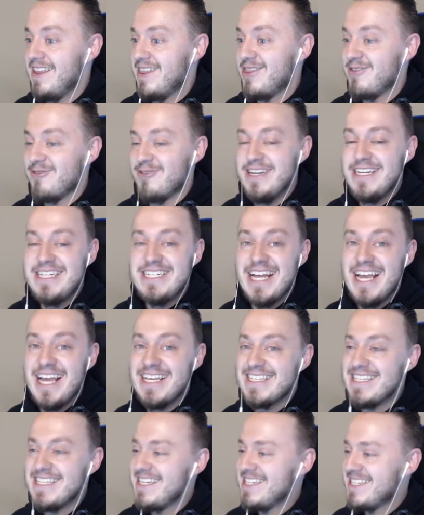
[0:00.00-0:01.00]
Three
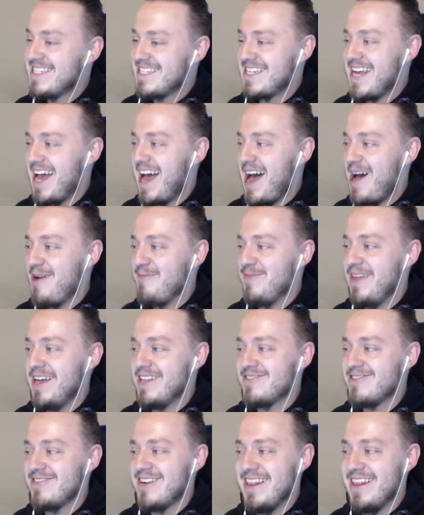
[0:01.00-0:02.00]
shakes and a stop.
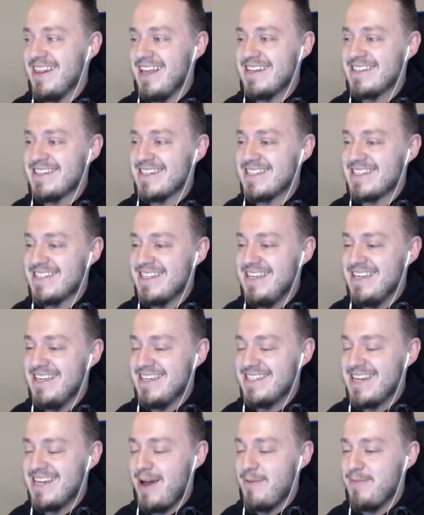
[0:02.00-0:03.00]
That's what I like to see.
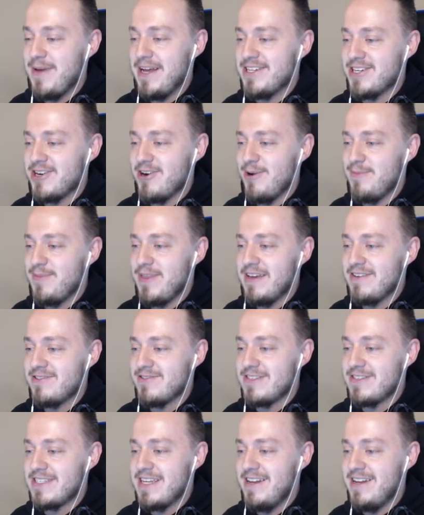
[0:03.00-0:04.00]
Good job, Magikarp. Thanks
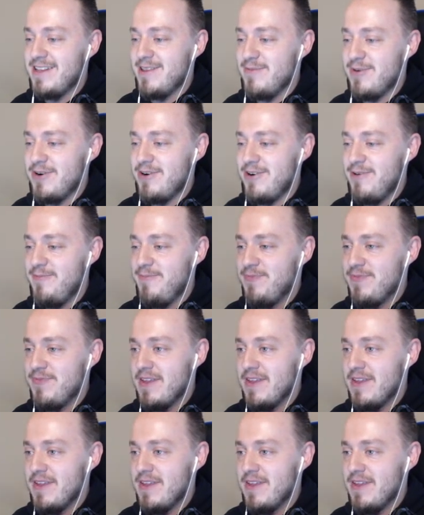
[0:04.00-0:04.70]
for staying in the ball.